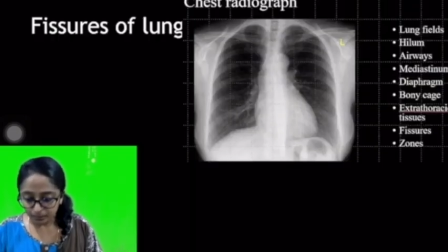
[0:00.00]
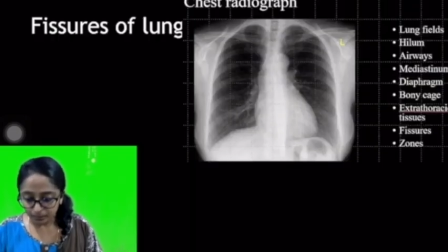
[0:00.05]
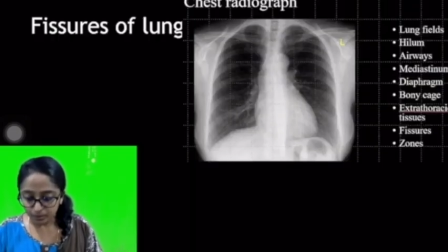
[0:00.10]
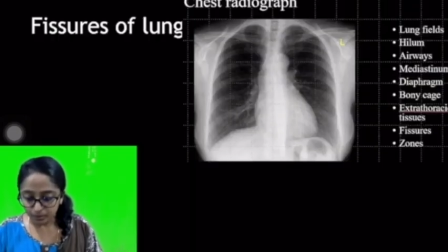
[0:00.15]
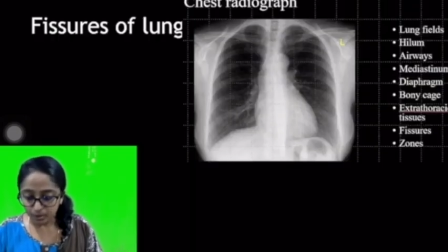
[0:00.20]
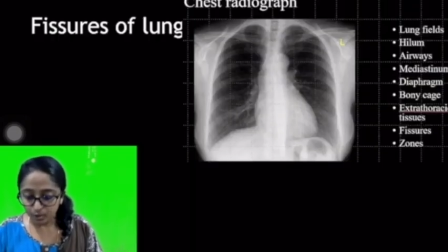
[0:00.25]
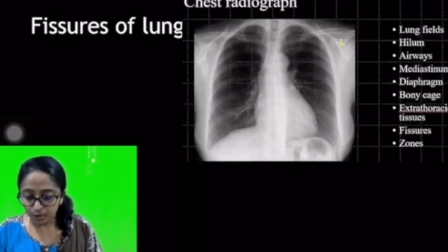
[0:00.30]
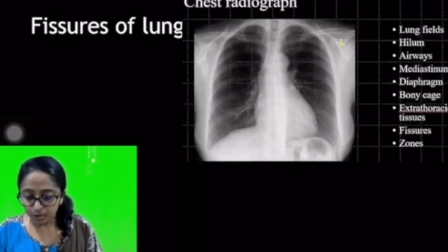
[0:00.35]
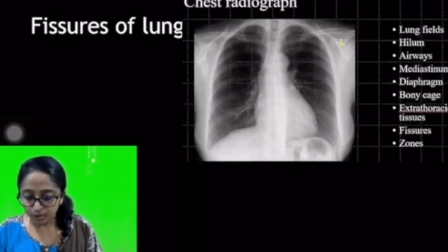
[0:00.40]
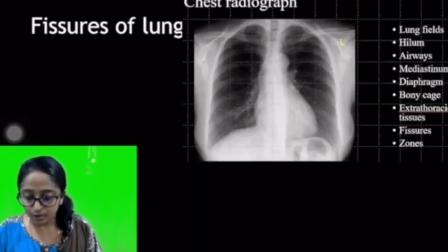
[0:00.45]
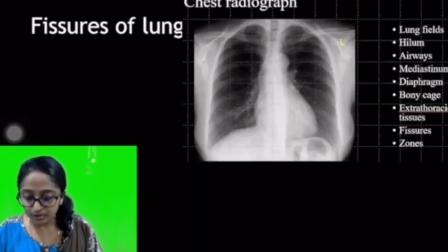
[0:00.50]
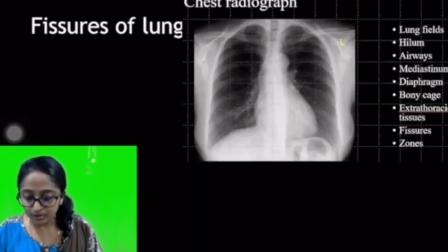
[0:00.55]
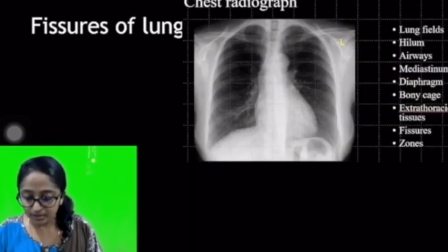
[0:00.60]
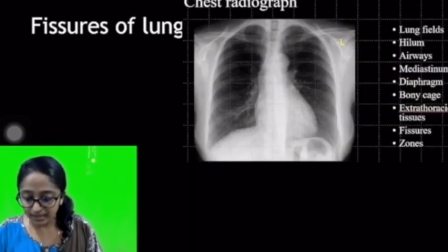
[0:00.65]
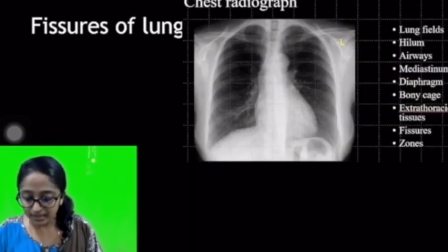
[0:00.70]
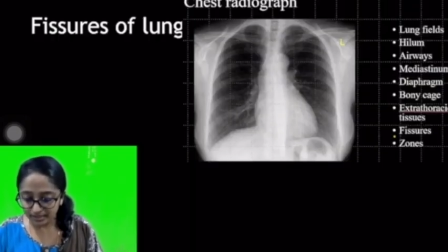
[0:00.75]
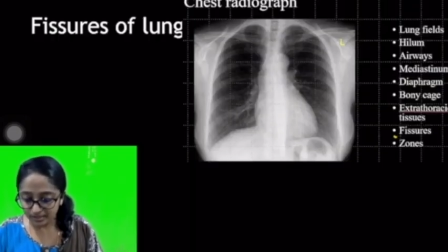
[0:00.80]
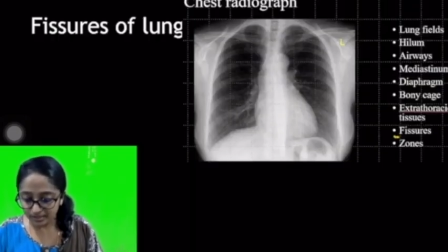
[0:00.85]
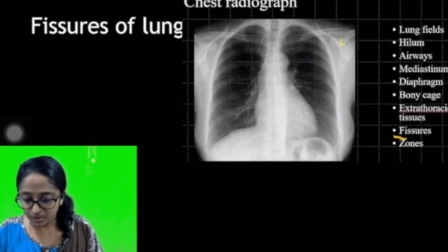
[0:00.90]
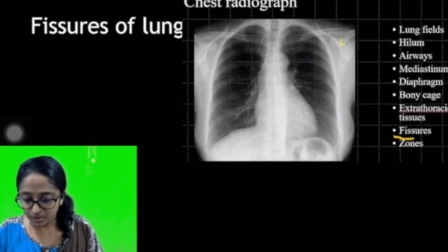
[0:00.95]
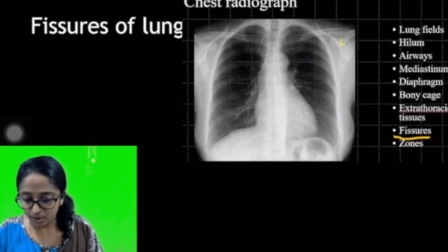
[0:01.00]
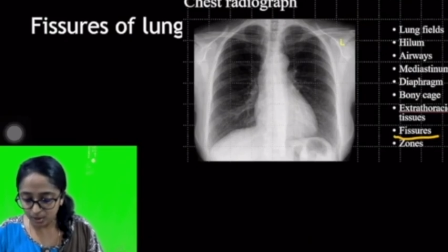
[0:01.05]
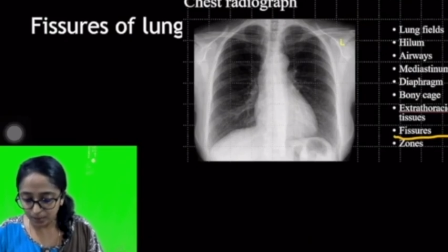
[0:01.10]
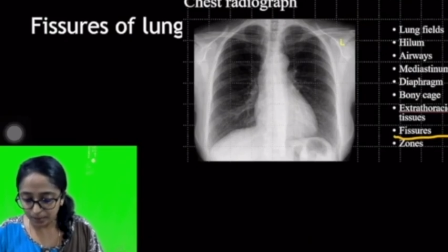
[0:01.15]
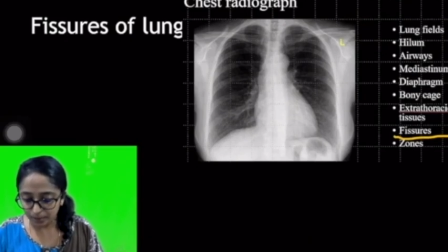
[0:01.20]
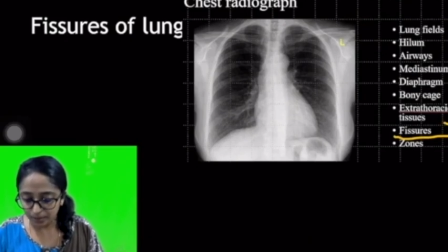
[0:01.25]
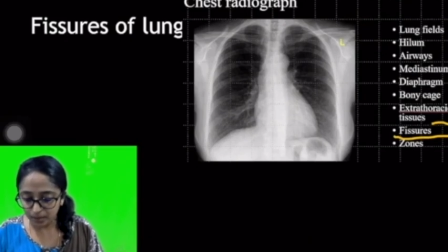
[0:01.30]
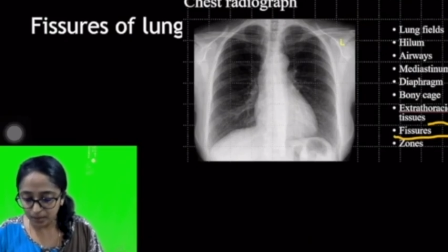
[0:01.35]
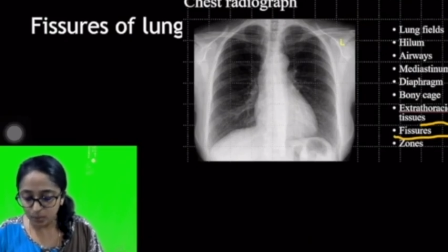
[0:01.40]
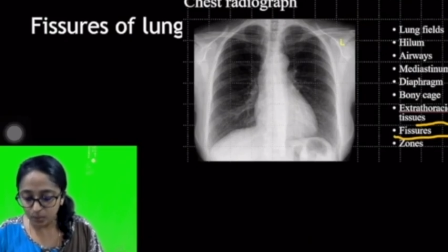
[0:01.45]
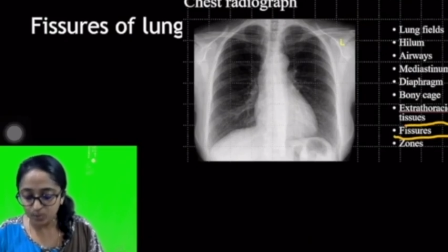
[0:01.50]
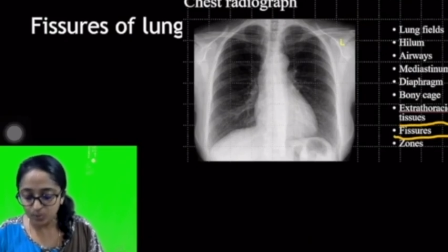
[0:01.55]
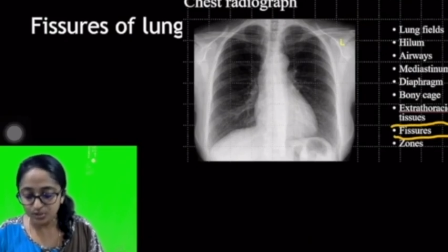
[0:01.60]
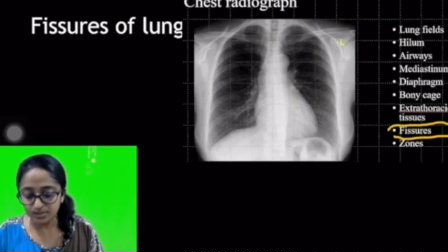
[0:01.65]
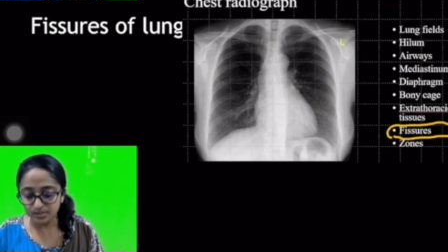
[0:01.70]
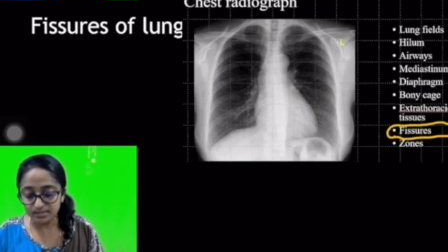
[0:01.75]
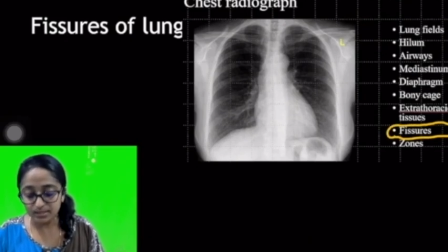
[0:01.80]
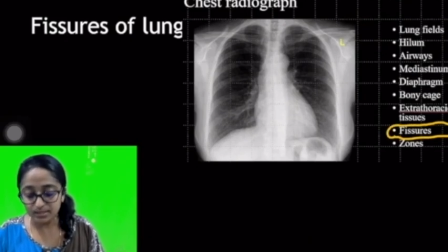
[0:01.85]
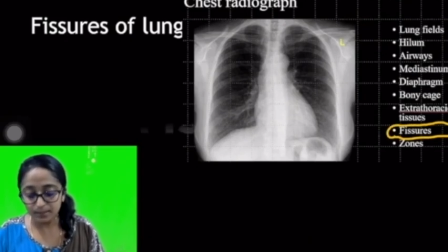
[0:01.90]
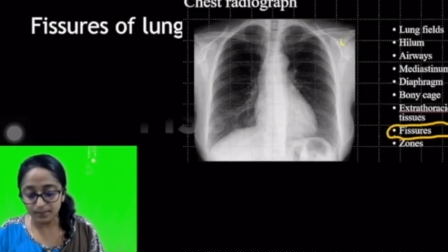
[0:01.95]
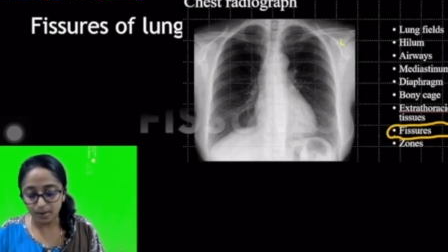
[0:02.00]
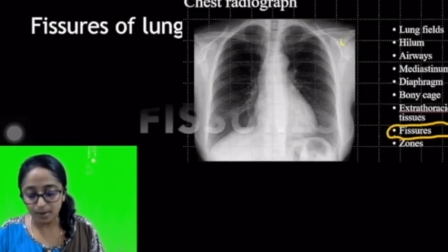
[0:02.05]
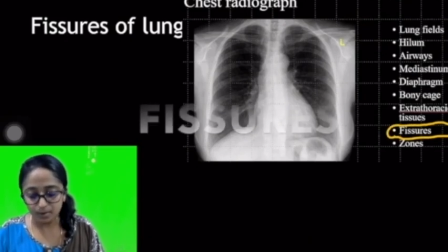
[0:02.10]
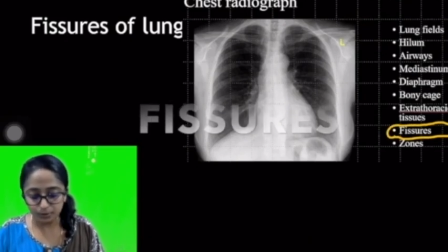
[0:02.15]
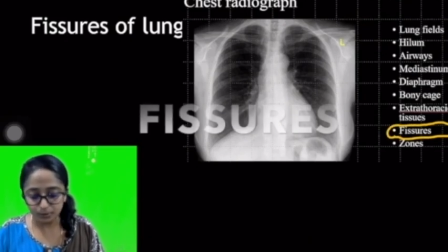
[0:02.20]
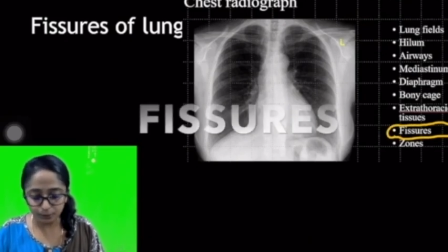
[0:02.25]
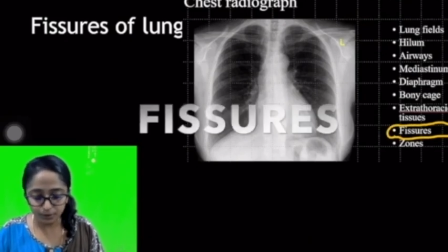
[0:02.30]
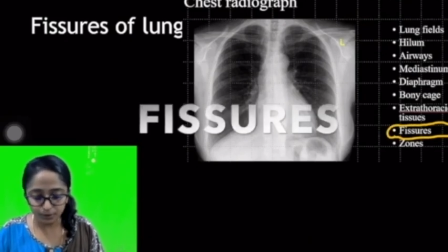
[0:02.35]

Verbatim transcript: we are going to the next topic which is about the